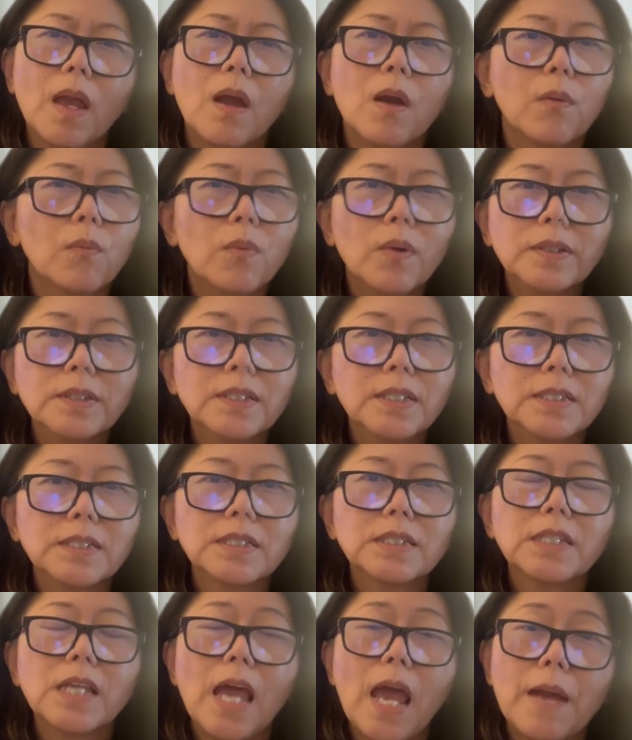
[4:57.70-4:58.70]
What
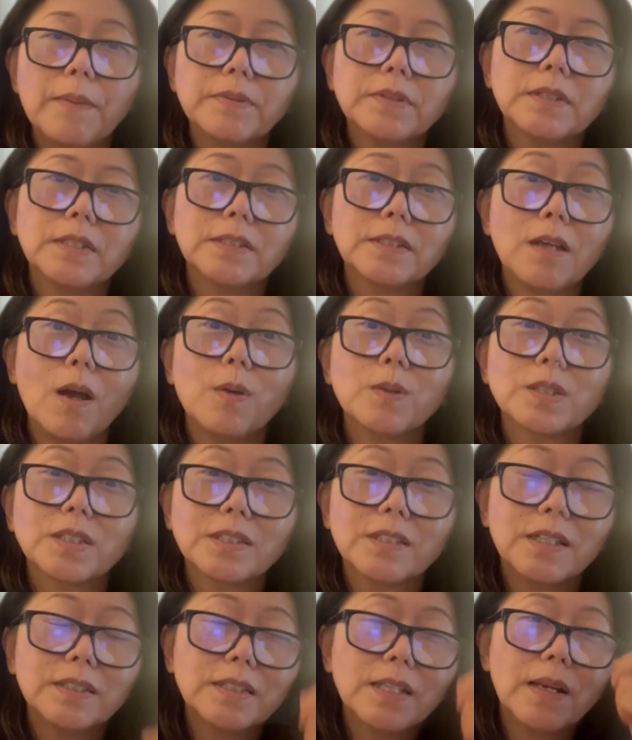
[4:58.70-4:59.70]
does the absence of
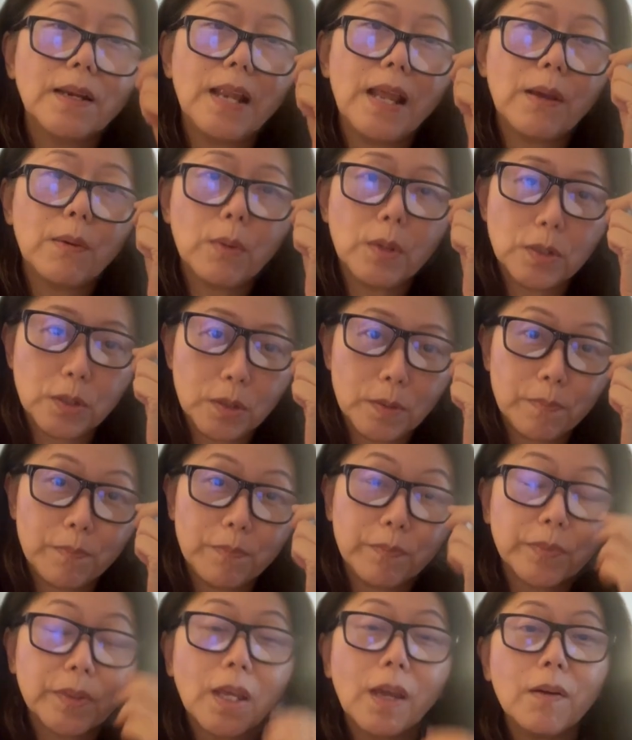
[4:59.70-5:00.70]
certain language
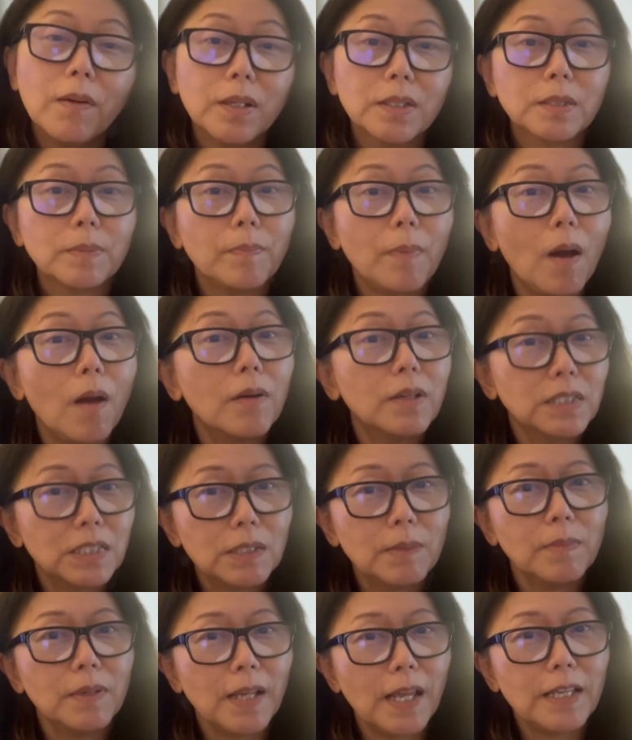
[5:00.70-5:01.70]
tell us about
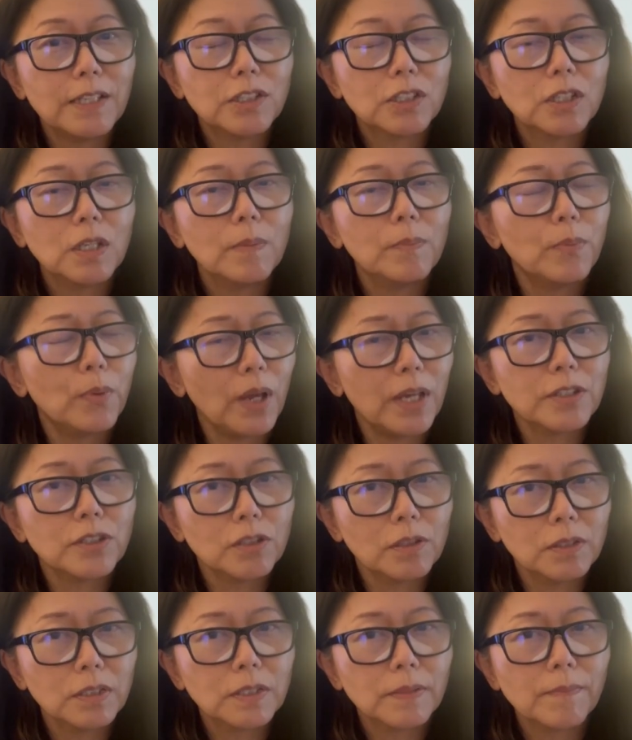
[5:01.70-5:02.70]
assimilation
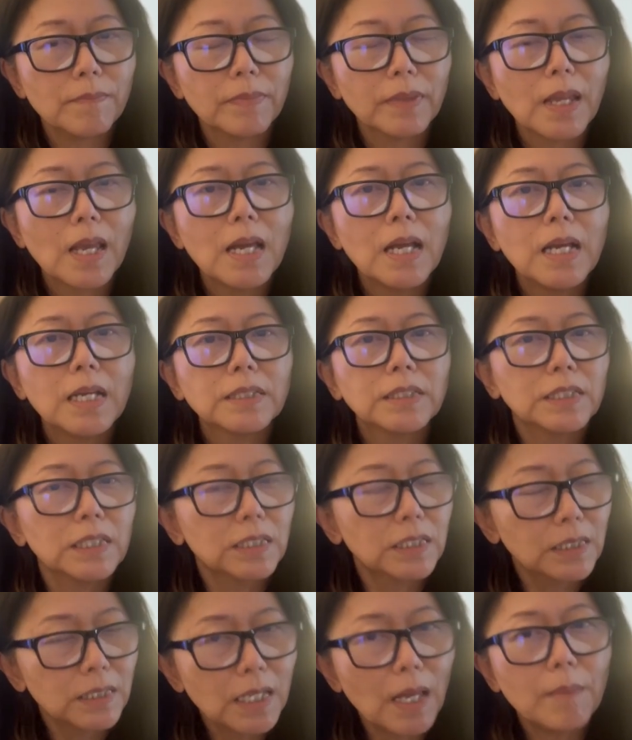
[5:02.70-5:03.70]
pressures,
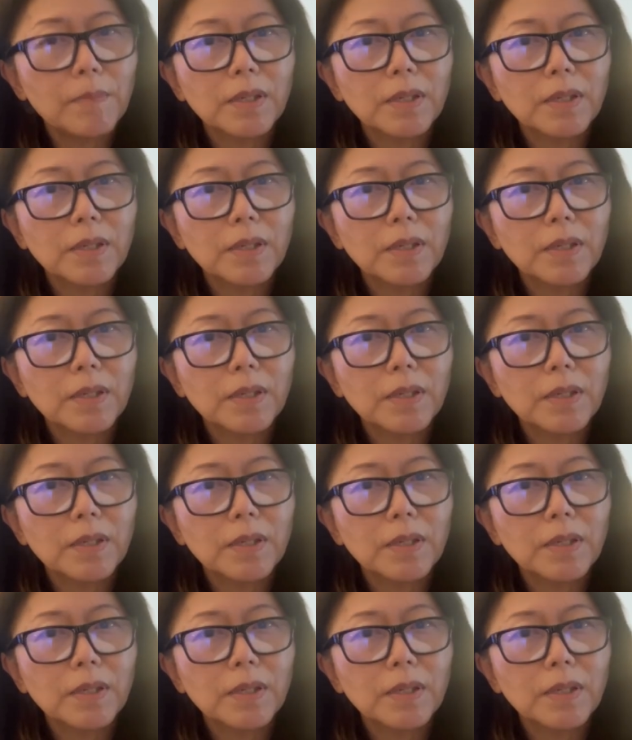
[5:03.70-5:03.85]
systemic